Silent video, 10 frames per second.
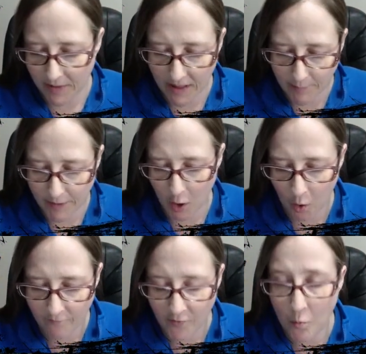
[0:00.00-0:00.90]
Let me know
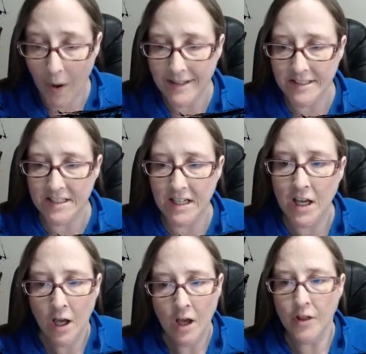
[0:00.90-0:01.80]
if you want to see
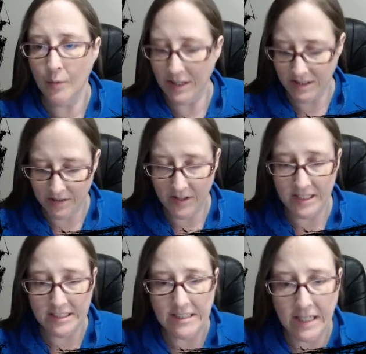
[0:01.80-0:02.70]
the rest of this